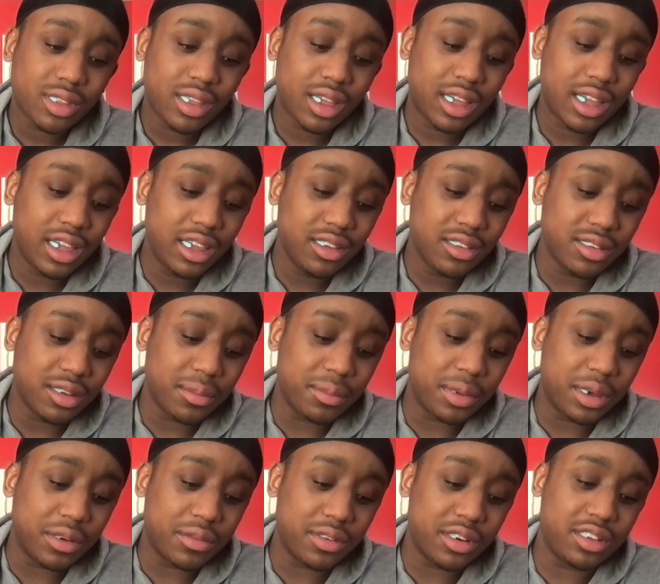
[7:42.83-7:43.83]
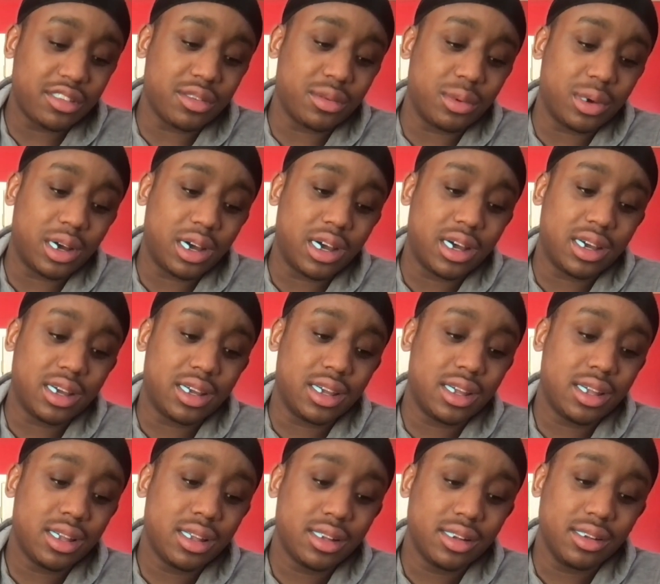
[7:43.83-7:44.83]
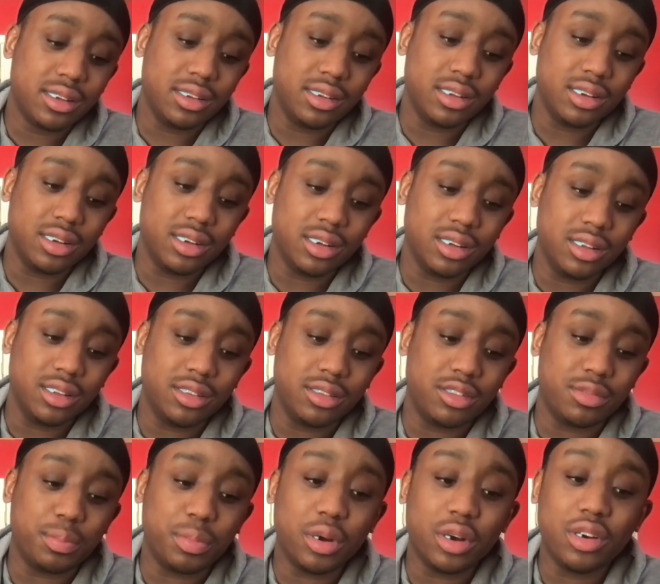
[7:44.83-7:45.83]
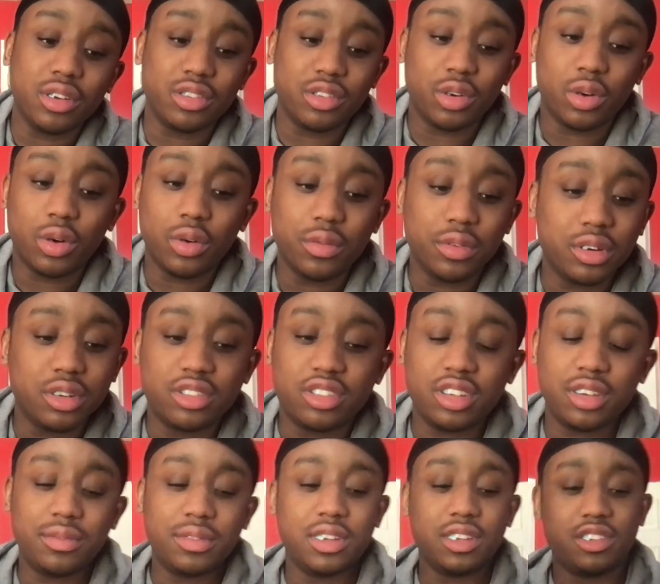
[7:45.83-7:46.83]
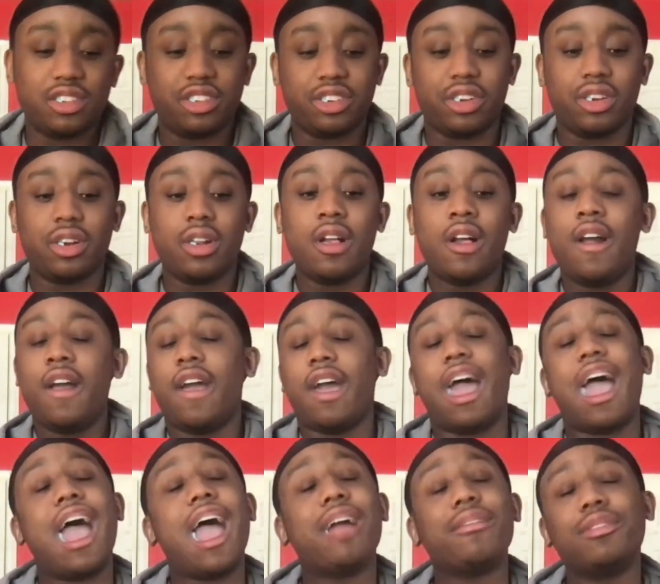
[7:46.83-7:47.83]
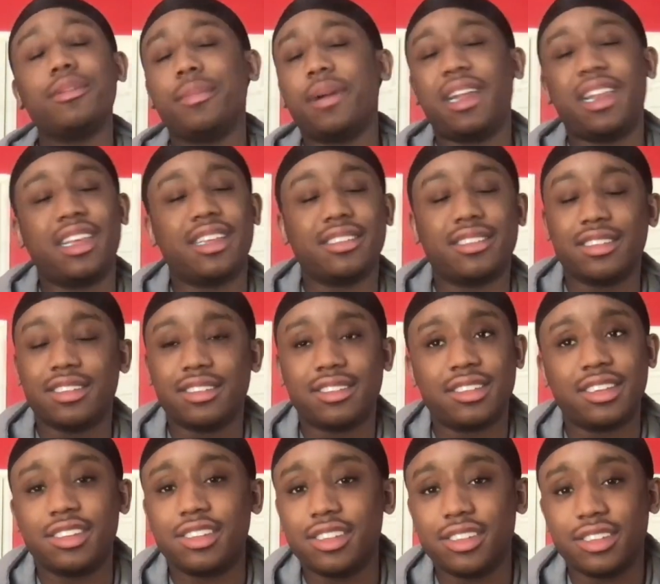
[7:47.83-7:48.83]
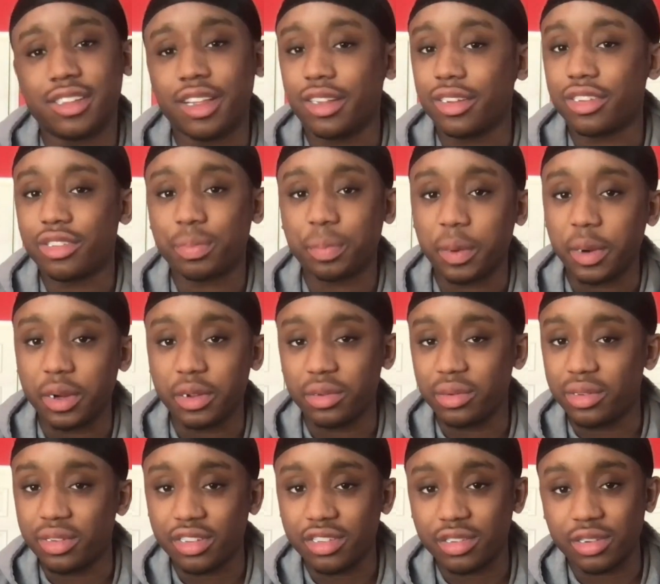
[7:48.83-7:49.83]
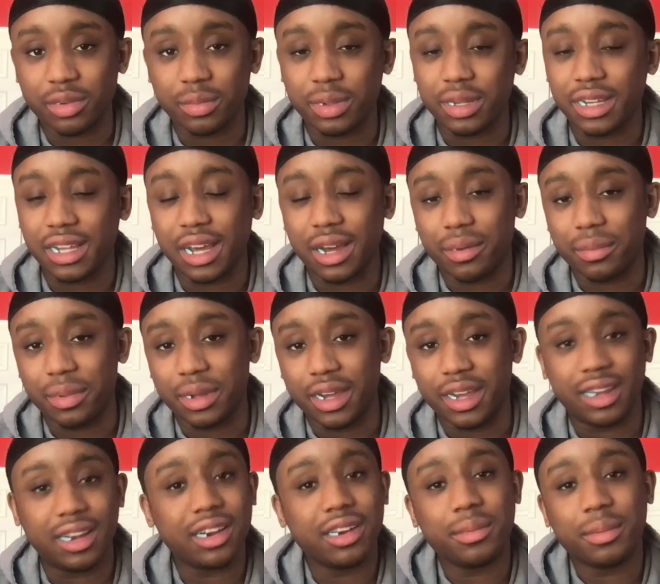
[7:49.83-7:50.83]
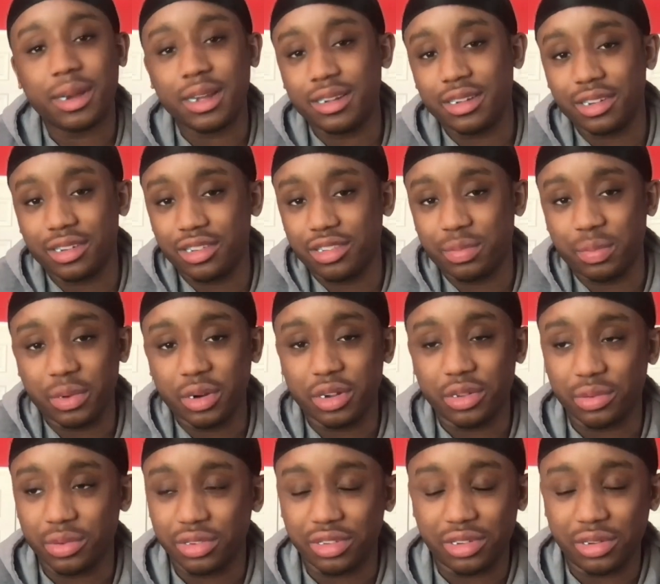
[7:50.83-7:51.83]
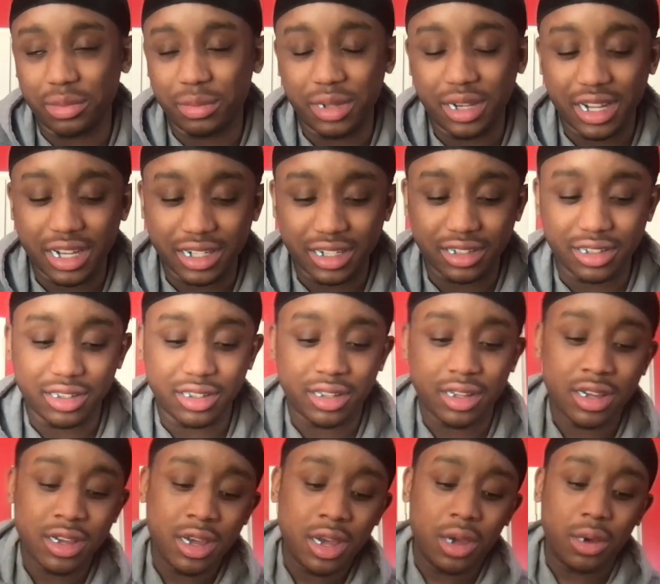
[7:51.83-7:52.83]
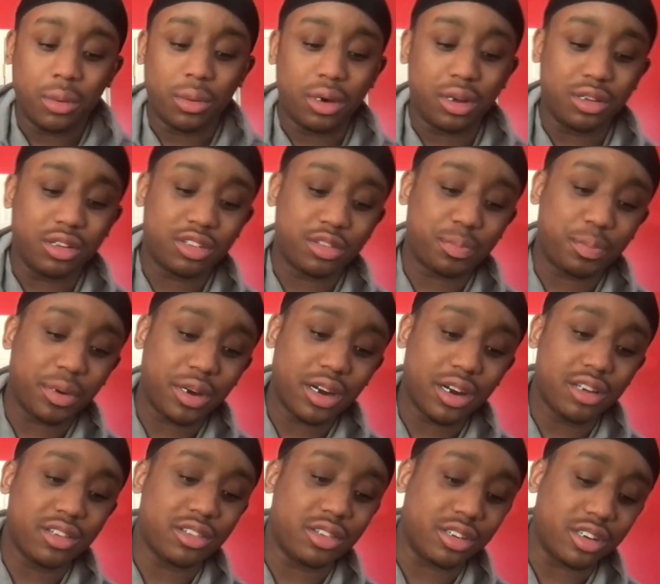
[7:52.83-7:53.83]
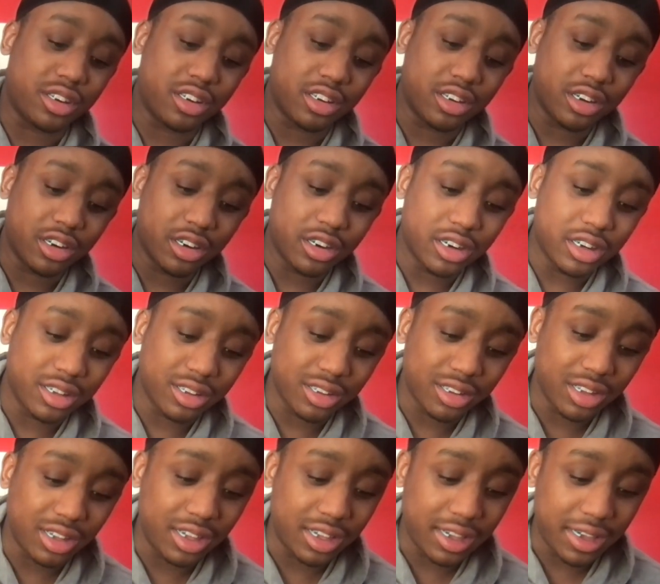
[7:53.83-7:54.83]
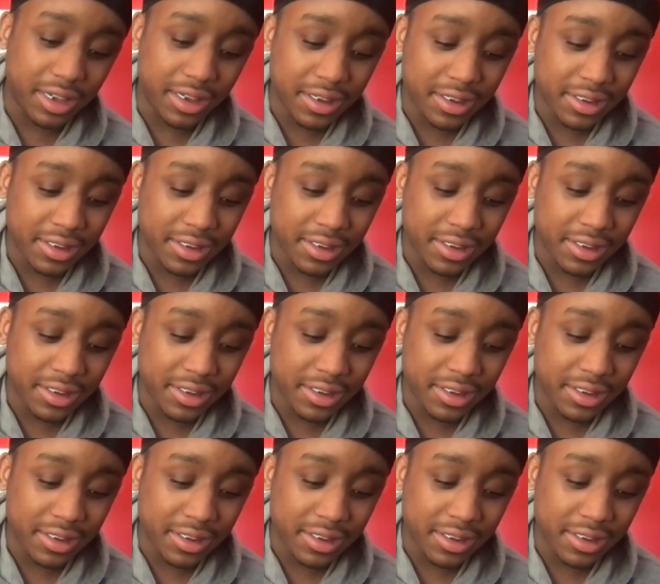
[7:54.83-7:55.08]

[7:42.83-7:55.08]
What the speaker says: He's the big reason why the Spurs are overachieving this year. Everybody into the season thought the Spurs was just going to be down bad. Everybody thought the Spurs wasn't going to be that good. Well, the Spurs are currently,